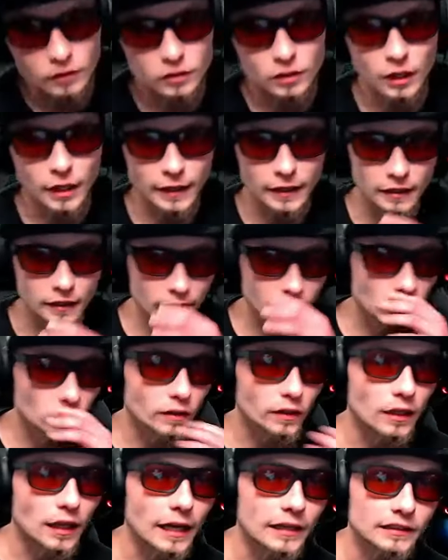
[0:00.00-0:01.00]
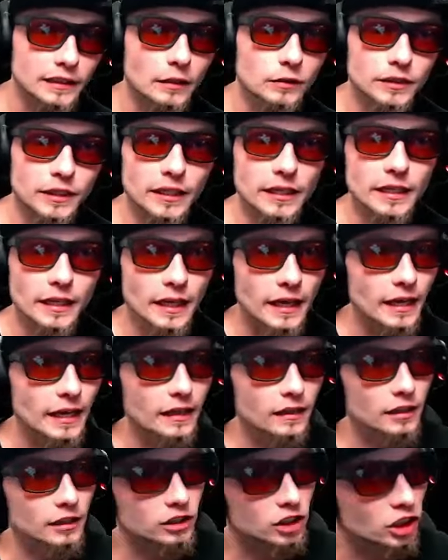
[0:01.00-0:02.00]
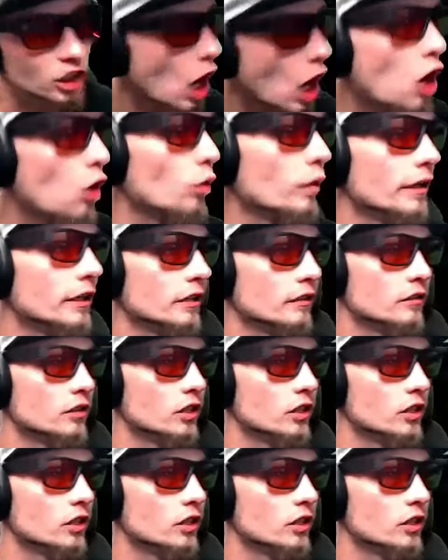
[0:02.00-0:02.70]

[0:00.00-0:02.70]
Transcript: what the nuances of this game